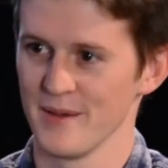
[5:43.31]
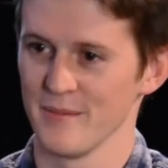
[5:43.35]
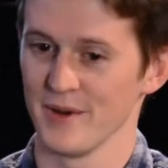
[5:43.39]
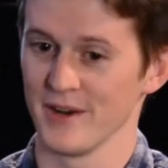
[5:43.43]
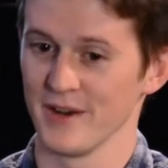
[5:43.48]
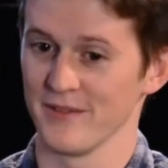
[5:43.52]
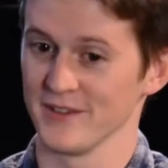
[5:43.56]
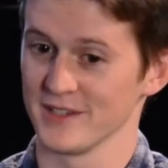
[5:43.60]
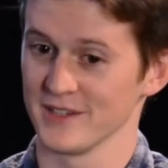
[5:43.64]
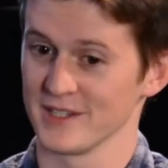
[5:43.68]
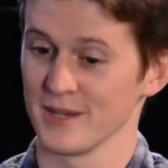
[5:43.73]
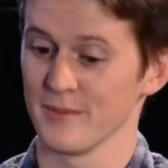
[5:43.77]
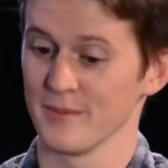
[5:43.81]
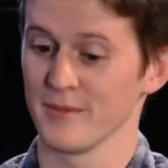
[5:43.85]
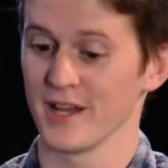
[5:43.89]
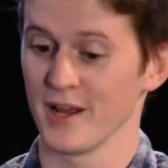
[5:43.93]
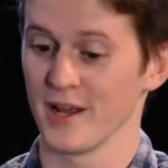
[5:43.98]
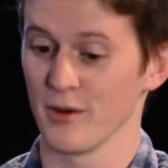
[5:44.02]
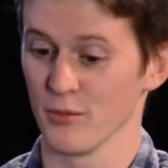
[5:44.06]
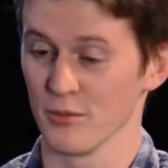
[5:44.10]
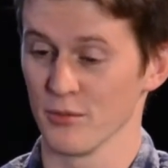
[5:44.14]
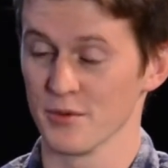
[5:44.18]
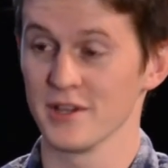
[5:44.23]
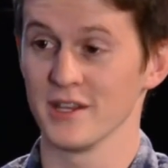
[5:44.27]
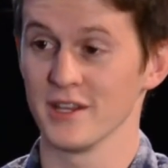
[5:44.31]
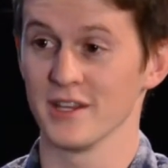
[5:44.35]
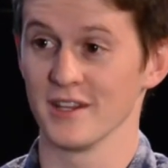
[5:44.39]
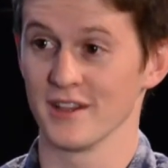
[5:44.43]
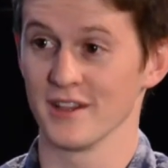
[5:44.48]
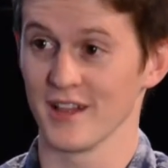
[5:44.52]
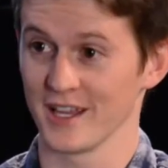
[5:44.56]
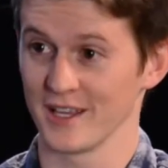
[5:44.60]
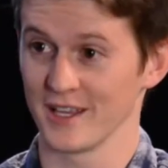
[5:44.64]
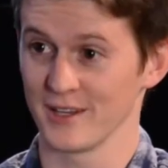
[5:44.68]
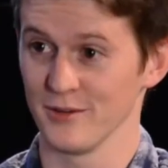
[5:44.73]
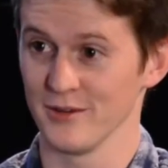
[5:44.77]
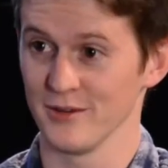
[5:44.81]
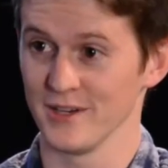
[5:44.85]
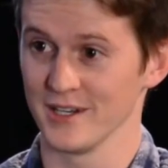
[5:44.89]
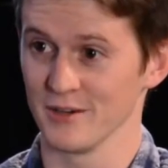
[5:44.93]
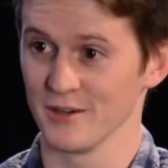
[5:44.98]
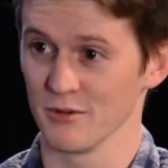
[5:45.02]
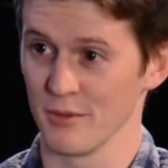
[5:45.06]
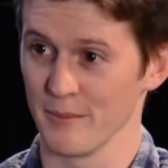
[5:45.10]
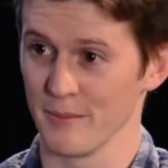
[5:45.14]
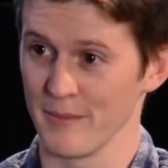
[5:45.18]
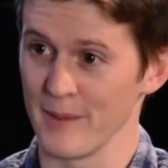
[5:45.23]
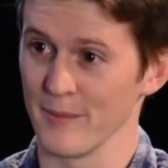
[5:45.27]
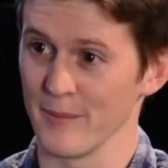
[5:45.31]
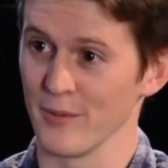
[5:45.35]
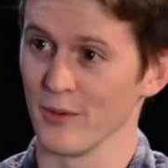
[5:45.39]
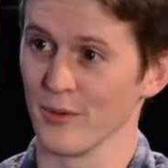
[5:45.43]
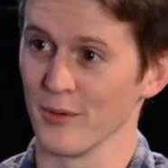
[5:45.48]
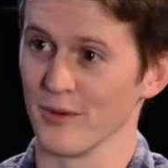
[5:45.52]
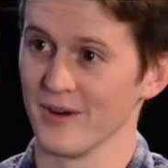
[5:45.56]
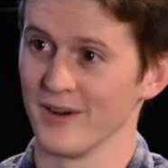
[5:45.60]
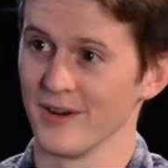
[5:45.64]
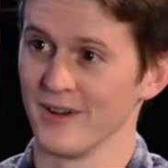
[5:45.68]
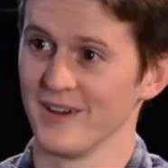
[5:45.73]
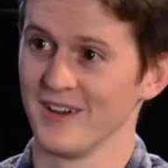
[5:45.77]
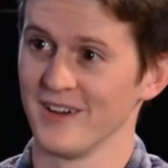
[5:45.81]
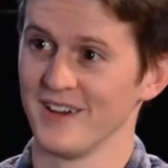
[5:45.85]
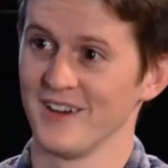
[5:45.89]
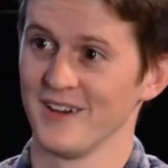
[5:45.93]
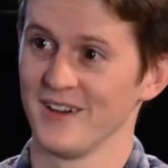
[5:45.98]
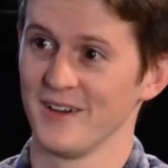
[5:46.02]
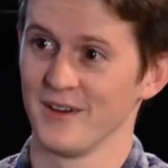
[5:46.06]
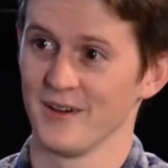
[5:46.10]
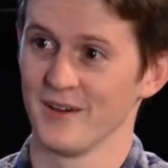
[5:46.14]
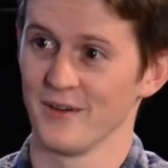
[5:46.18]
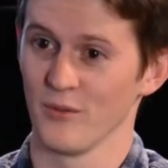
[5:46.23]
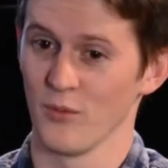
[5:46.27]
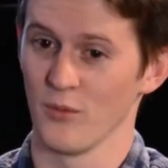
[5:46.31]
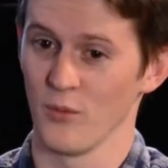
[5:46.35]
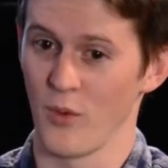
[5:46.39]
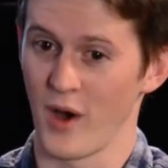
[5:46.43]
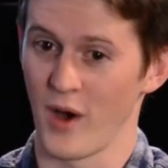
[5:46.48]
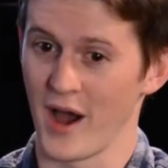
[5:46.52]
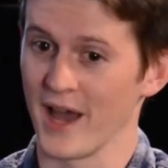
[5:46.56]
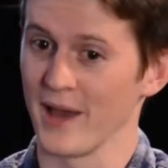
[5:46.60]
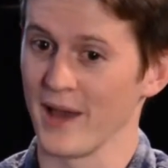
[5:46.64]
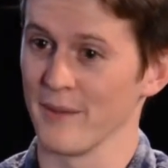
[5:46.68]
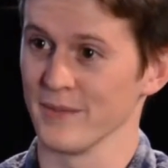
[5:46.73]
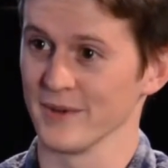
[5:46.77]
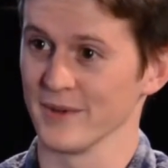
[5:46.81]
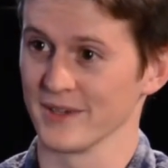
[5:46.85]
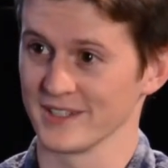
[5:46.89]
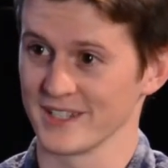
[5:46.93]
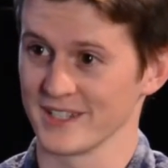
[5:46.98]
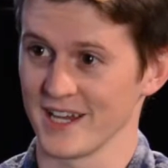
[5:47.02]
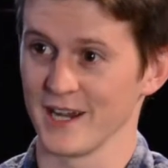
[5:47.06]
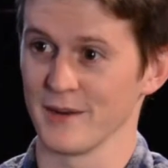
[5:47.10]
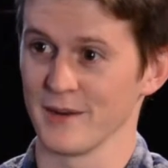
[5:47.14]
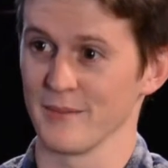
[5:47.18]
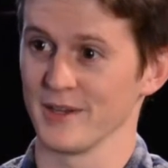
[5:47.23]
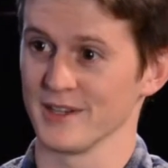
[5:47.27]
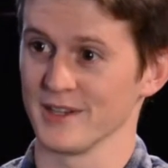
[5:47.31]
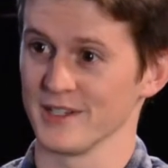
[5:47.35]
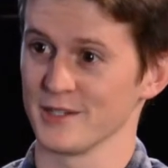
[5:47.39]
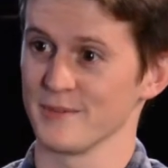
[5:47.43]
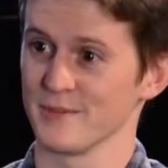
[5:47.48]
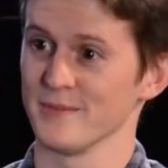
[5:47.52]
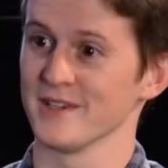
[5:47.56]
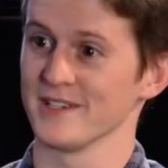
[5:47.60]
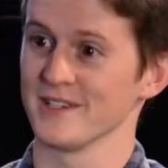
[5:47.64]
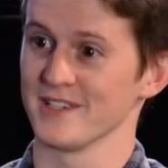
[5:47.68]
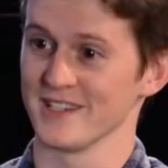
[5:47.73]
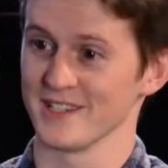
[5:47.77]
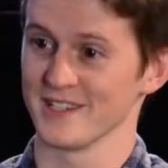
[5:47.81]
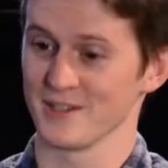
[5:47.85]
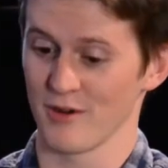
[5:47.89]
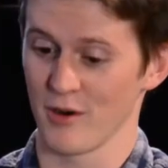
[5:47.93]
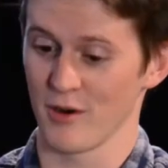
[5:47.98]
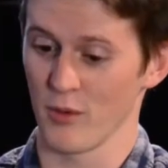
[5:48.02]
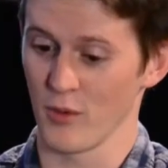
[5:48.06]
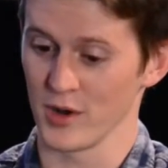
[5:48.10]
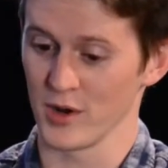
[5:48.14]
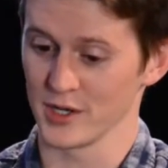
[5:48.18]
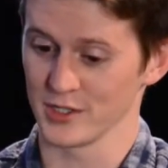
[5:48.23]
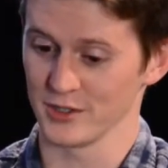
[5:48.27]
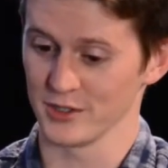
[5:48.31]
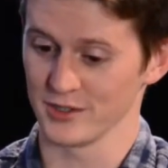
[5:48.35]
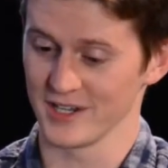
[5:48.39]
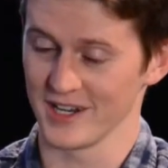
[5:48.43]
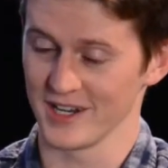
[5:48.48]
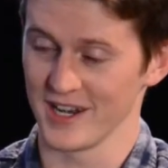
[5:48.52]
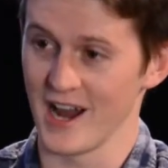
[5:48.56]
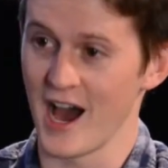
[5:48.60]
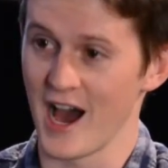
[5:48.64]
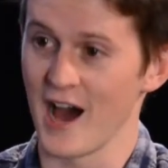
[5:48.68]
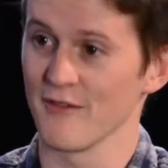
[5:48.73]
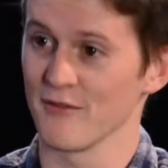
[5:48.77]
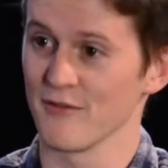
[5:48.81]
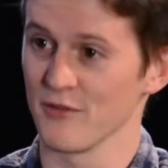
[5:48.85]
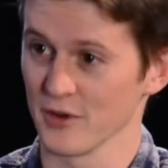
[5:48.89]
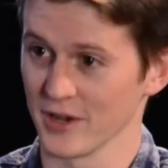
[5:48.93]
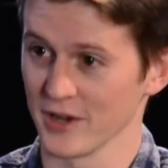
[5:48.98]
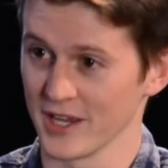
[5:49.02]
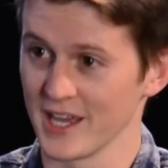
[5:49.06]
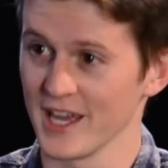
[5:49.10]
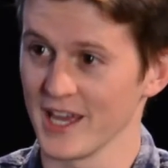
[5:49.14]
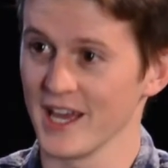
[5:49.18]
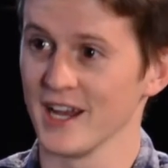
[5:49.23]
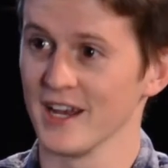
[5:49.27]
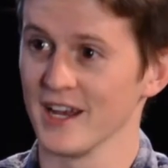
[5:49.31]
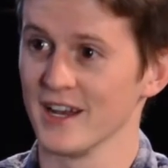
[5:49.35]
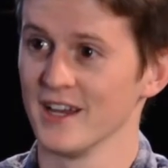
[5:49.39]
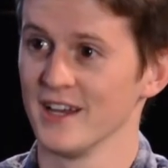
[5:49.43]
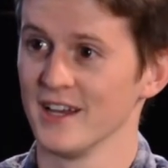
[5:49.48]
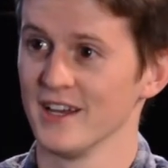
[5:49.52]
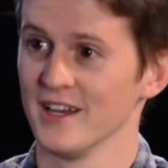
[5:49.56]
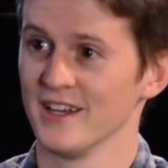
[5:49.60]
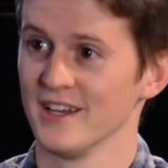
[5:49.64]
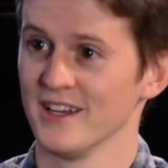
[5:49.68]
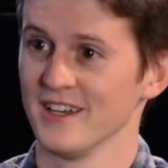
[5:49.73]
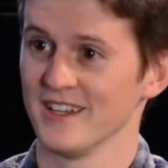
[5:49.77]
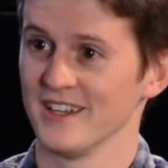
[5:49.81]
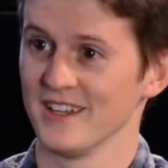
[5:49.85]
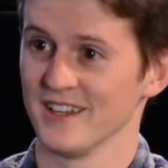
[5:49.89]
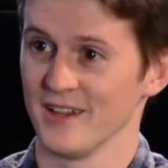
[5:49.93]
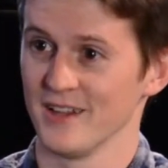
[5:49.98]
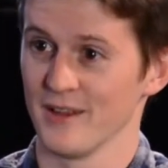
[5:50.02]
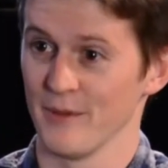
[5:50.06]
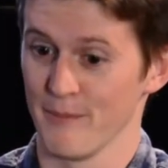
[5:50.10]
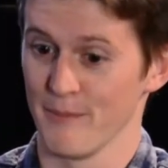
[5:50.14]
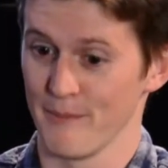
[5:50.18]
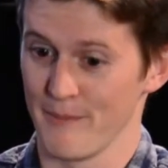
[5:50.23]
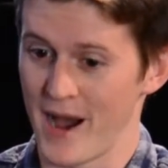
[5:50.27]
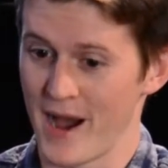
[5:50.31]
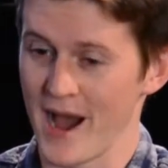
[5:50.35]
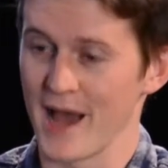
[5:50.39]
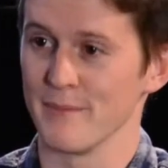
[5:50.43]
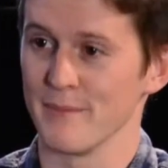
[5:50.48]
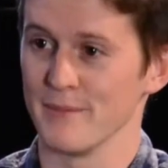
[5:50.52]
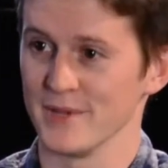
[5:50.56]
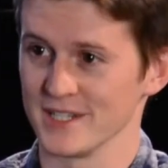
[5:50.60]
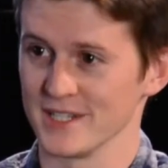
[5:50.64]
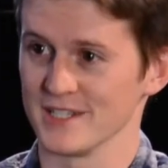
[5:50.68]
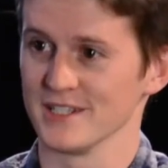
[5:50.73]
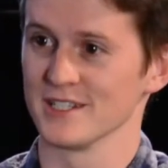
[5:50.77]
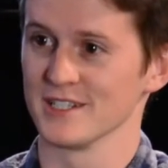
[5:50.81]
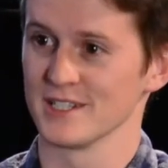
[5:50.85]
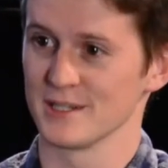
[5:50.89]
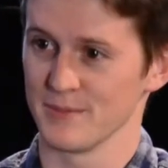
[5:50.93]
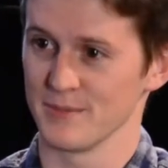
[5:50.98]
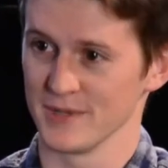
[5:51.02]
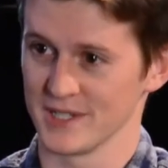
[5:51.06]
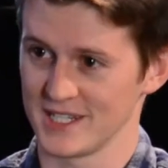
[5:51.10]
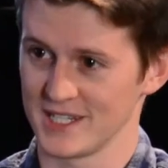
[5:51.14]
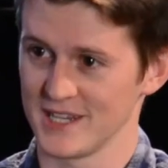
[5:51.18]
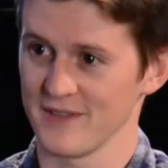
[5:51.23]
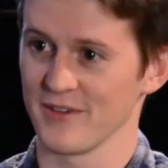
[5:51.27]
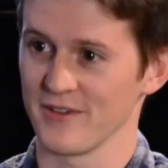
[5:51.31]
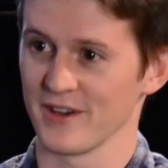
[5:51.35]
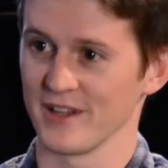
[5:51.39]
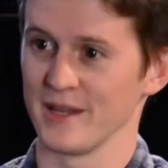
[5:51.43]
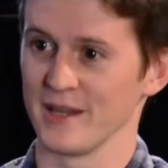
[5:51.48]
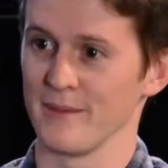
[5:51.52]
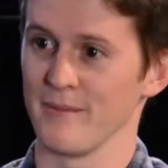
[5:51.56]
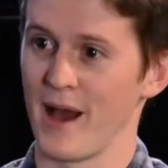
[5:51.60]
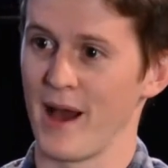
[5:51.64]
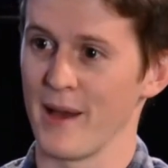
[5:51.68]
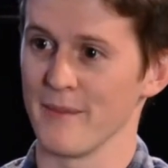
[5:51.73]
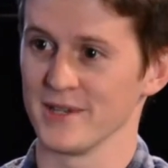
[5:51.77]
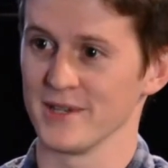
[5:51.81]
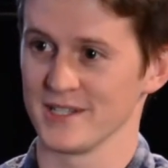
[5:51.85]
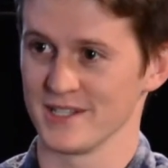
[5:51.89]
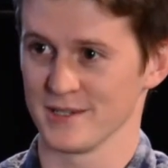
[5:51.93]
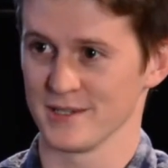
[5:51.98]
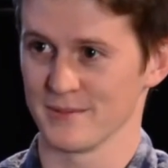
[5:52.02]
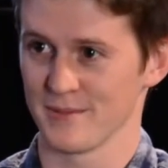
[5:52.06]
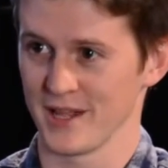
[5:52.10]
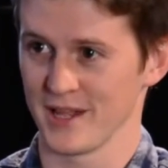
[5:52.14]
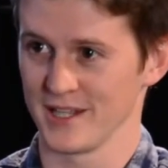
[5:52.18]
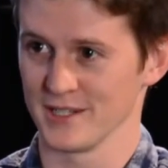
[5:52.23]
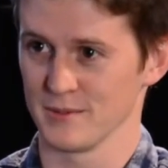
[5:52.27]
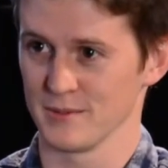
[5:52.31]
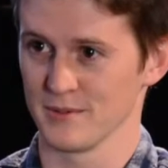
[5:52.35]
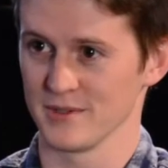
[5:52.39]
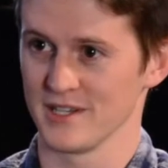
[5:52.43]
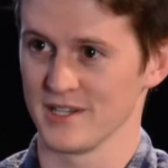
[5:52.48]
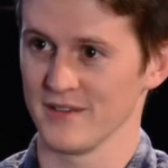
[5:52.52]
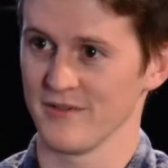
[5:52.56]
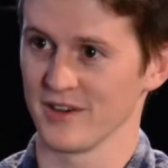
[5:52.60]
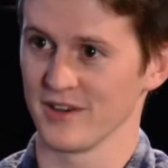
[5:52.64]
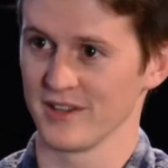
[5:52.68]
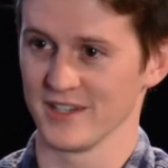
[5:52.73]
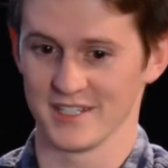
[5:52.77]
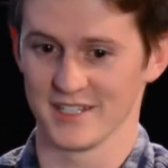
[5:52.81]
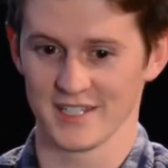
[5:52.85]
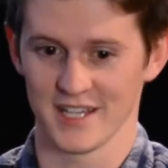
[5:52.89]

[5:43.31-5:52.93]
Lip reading: But if it's somebody I really like, you need to remember why I'm excited about this business, or I want you to not forget my business specifically, my business plan specifically.